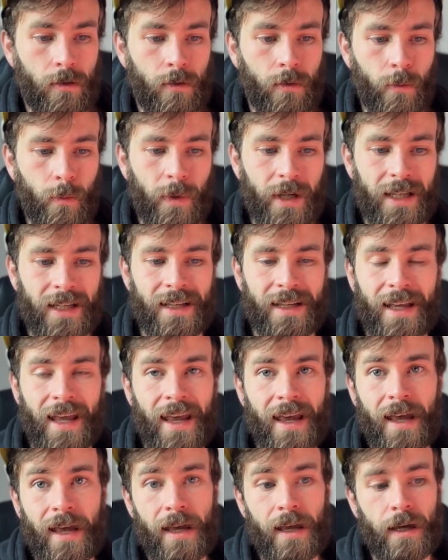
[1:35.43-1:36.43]
we
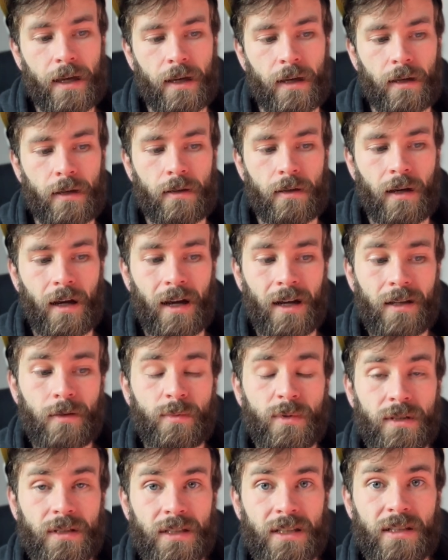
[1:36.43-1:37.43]
can, I
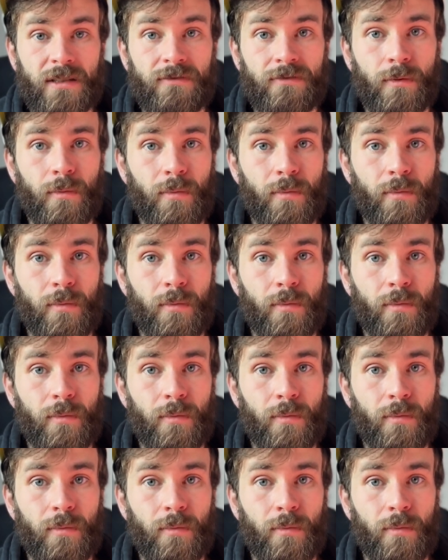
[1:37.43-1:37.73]
believe,